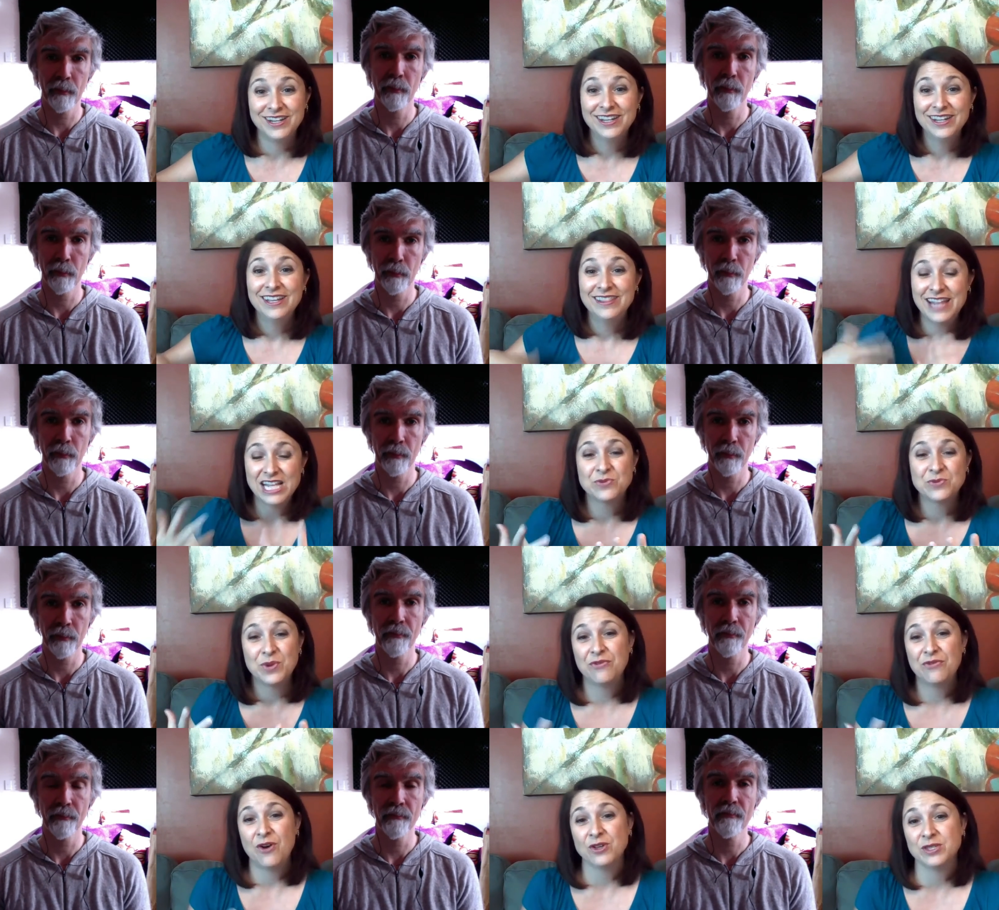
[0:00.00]
Speaker 1: that's when it
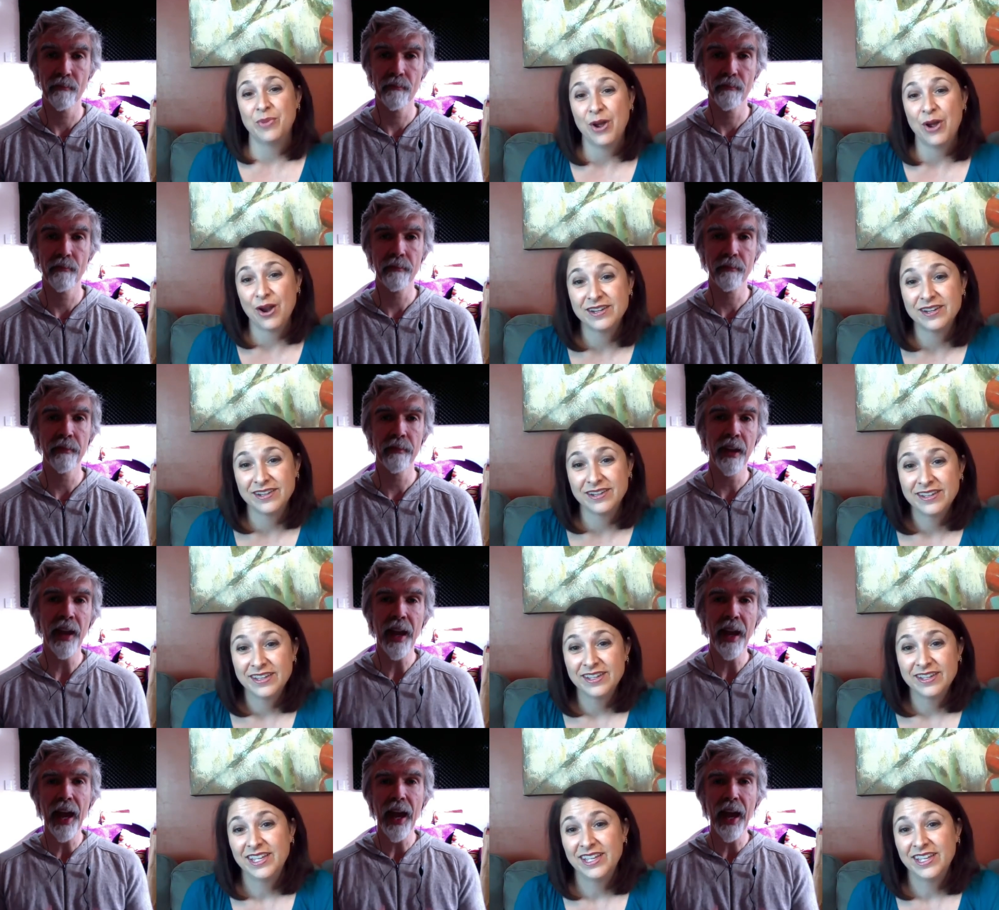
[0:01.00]
falls apart.
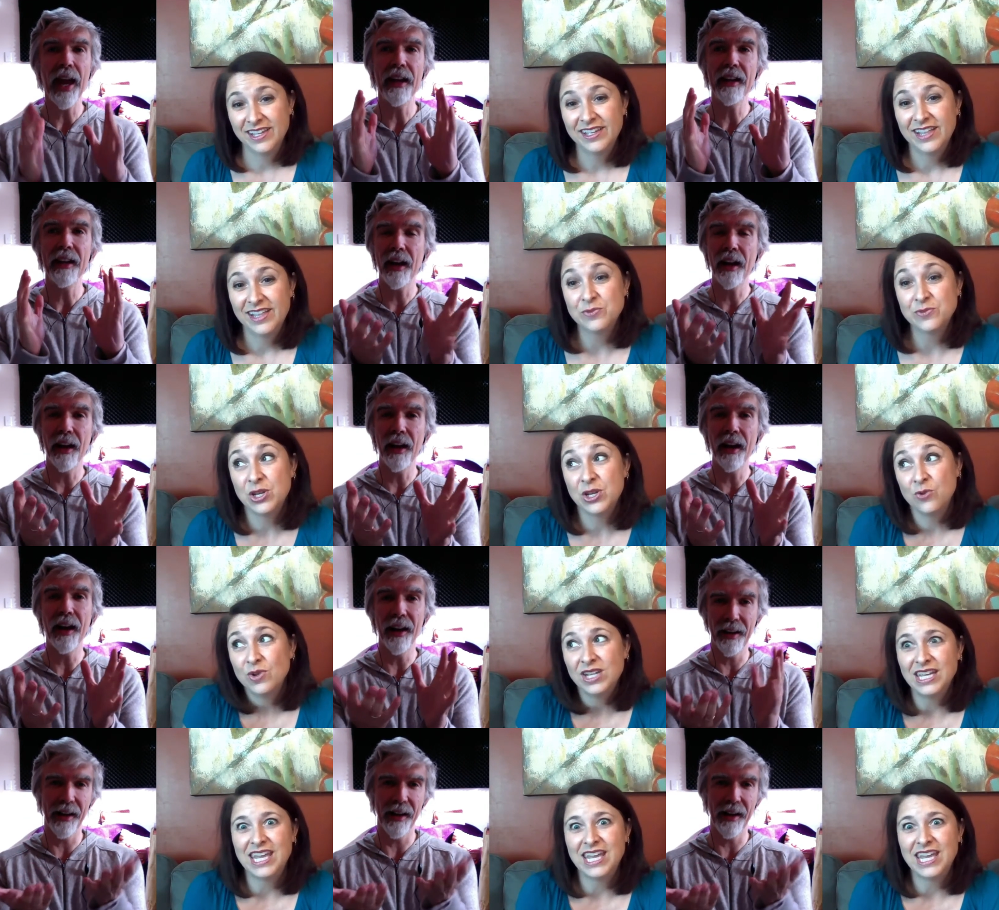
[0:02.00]
And that's when you really
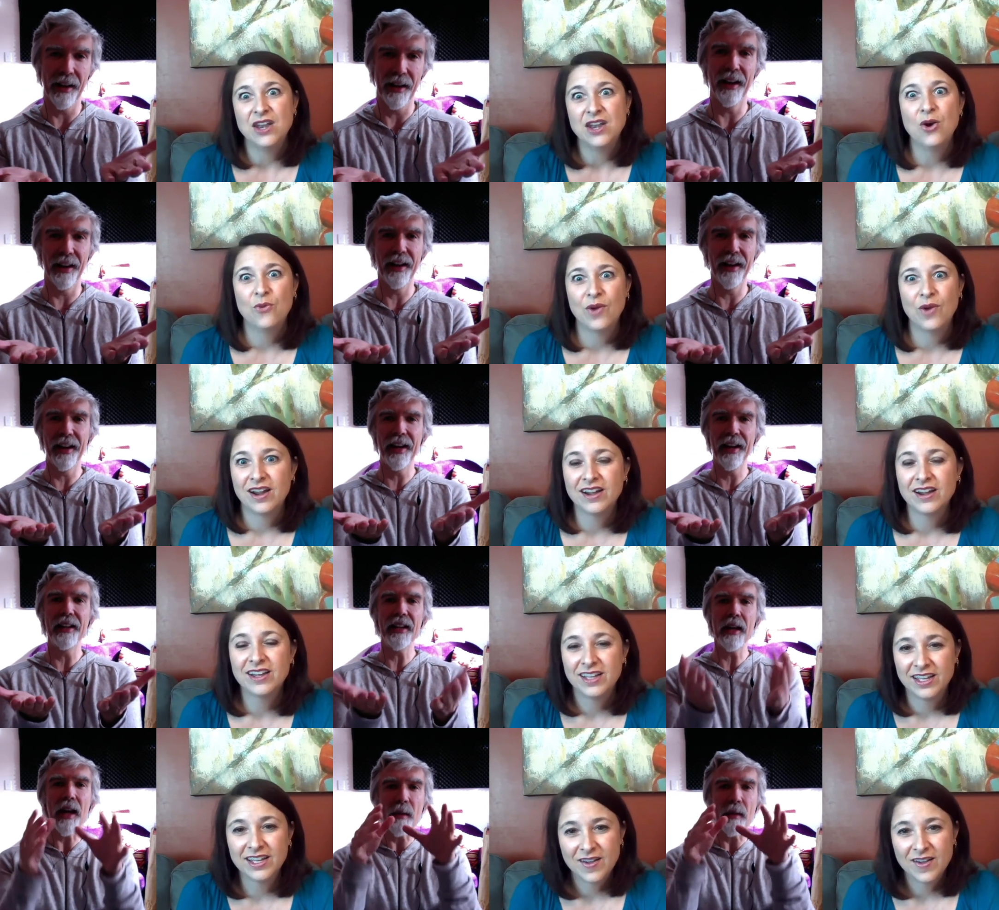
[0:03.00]
get nowhere.
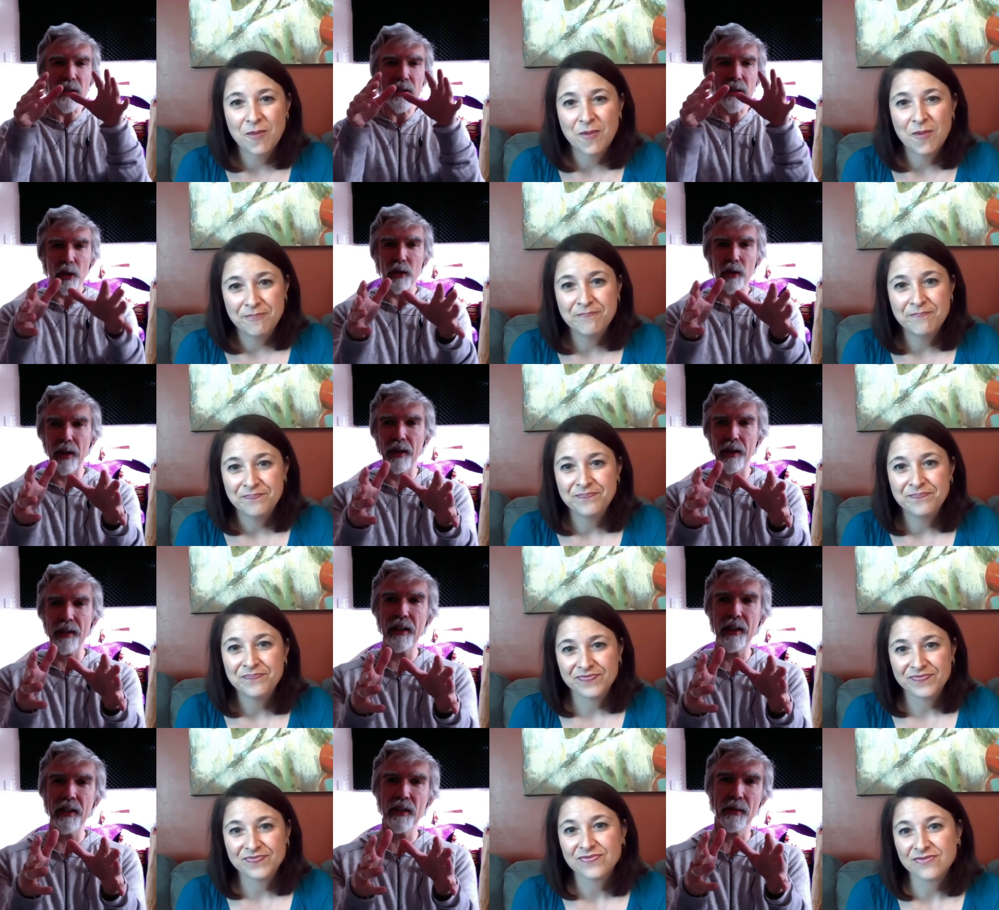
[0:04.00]
Speaker 2: Absolutely right, and I
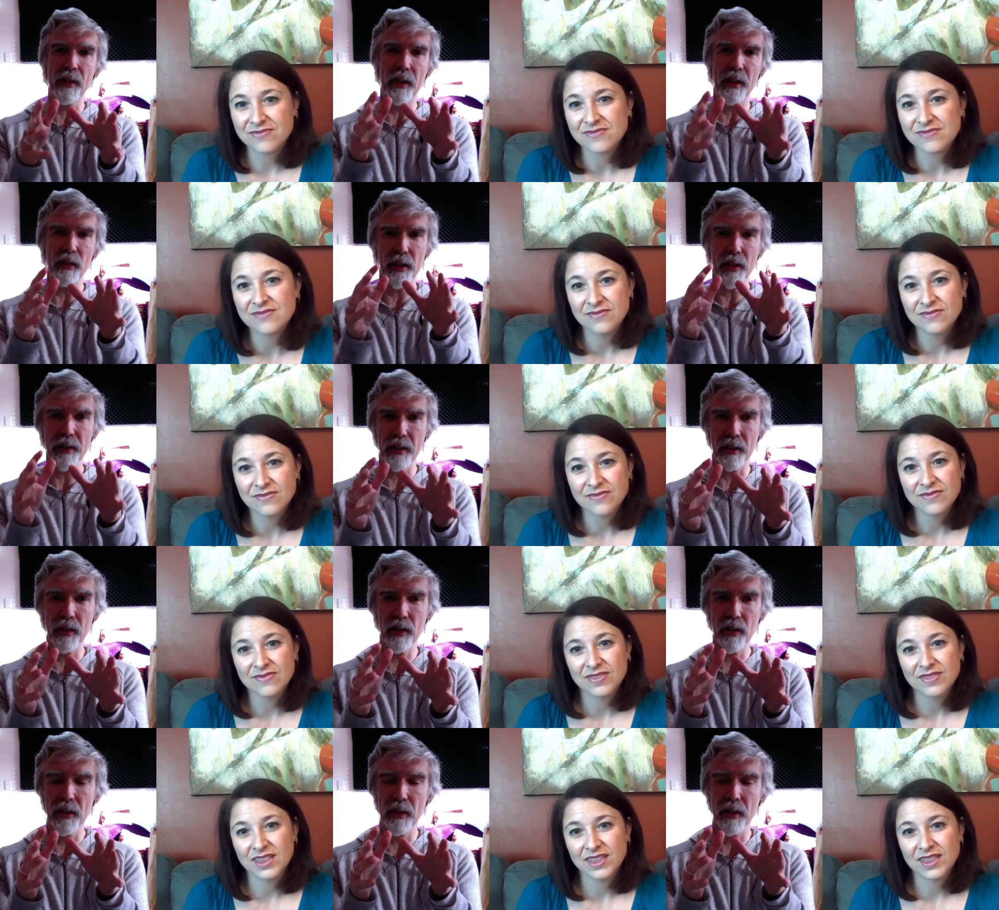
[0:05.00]
think it's quite interesting you
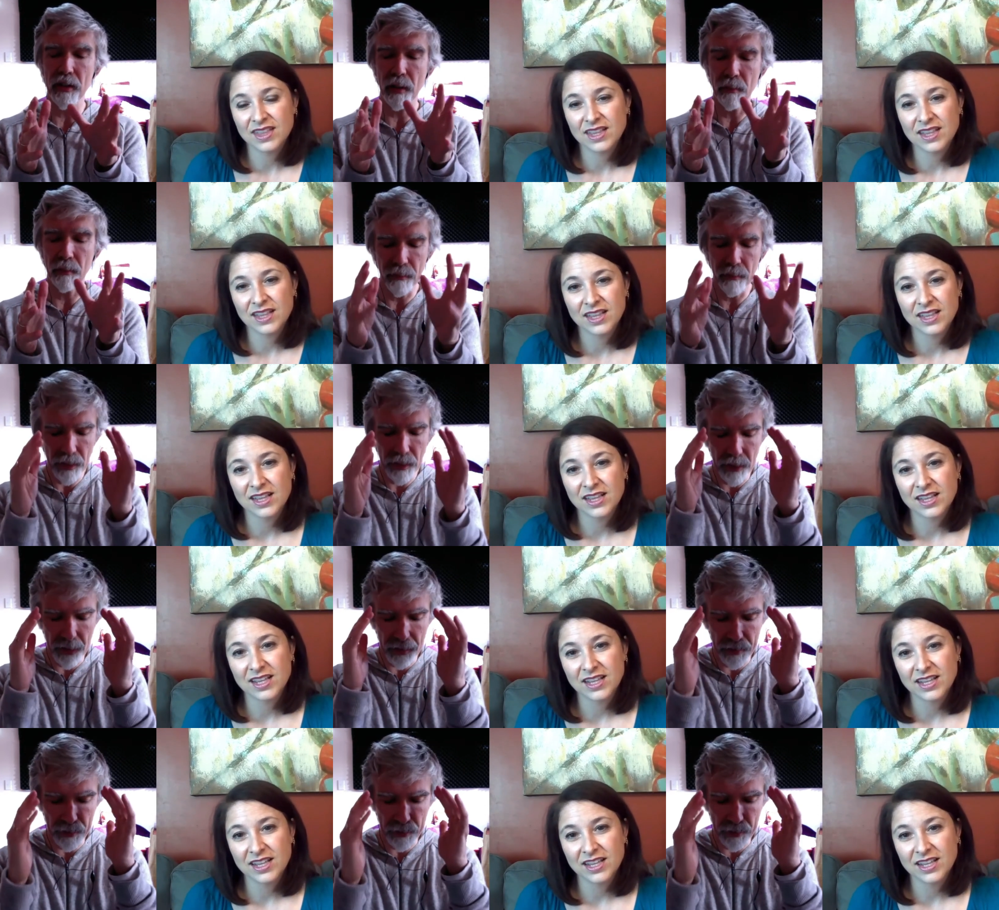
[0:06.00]
should um,
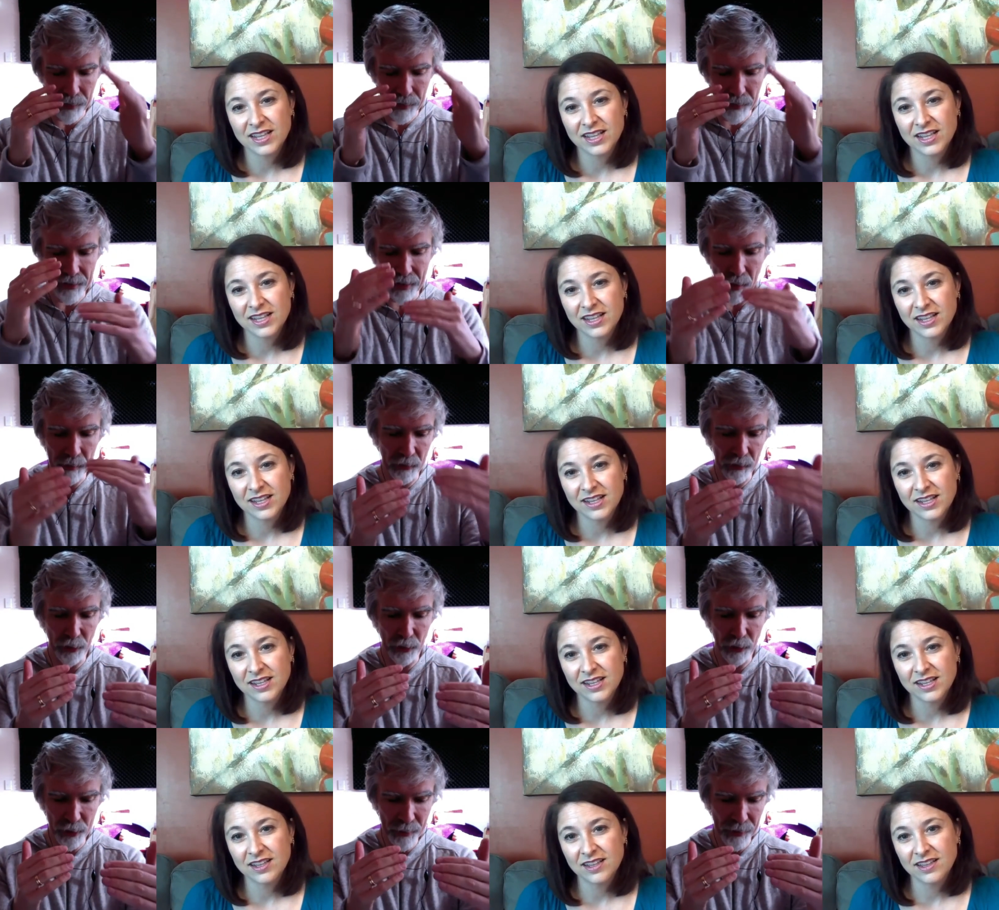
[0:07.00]
talk about this cart before the
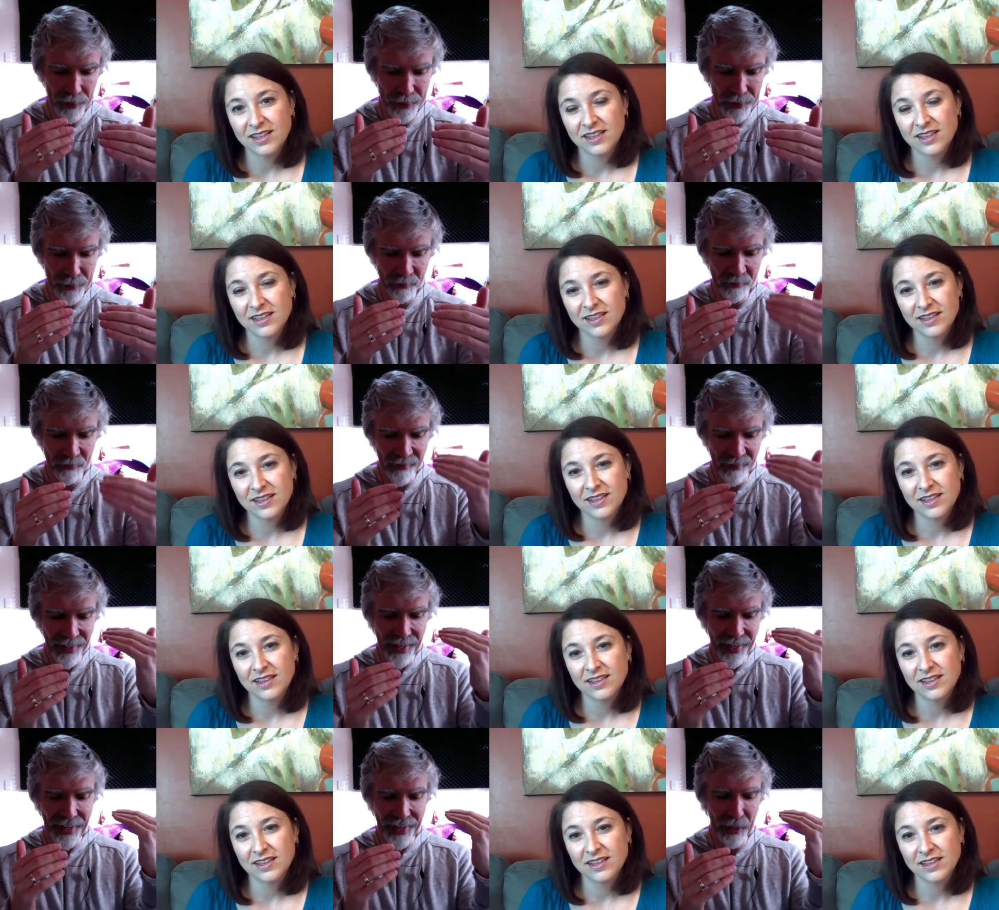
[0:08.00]
horse because
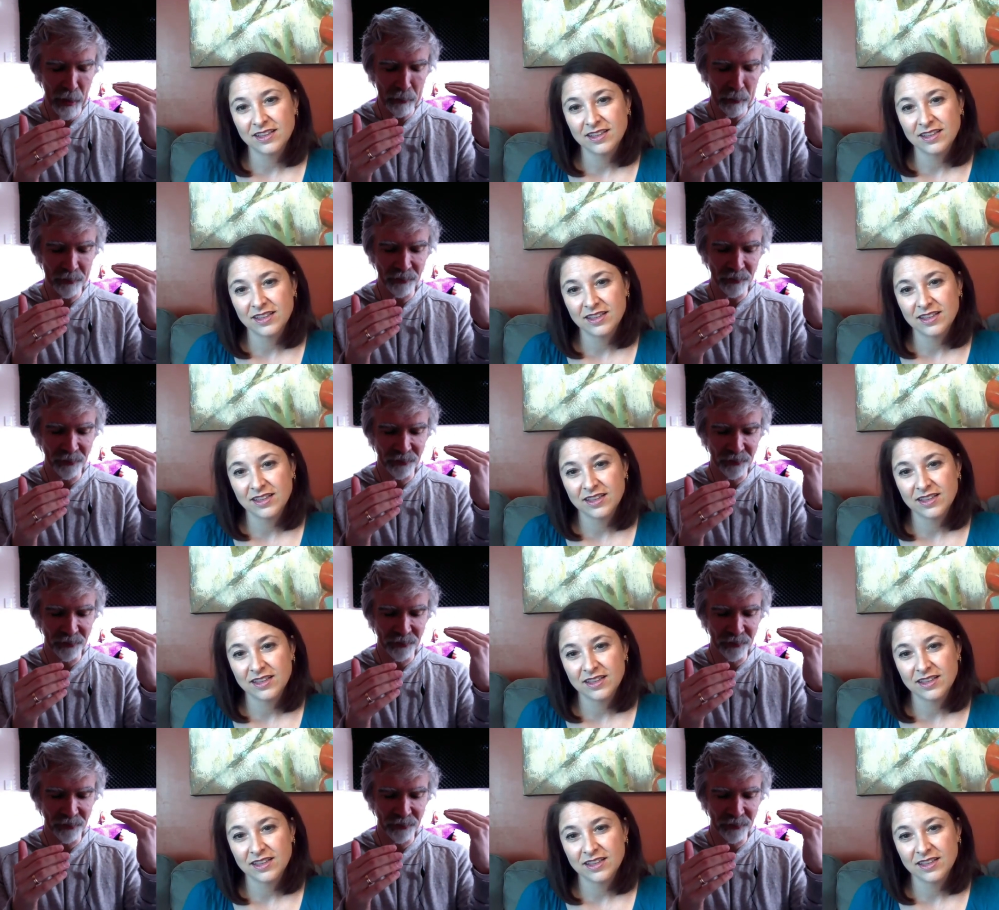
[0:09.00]
um,